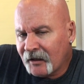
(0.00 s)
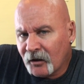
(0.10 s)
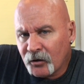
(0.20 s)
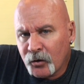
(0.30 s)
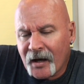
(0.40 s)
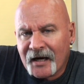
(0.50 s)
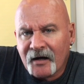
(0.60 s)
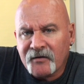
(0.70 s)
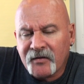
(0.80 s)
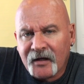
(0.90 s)
You know, you had
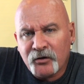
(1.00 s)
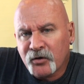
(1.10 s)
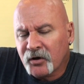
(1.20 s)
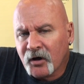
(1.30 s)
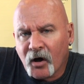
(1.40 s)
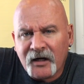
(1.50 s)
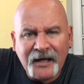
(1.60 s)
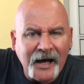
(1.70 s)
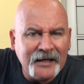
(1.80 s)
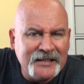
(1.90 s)
everything. You could have gone
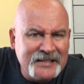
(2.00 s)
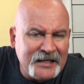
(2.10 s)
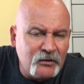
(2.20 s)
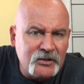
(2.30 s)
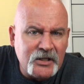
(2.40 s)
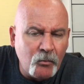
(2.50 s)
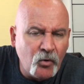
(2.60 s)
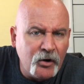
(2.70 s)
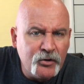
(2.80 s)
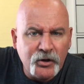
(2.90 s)
and gotten a deal somewhere.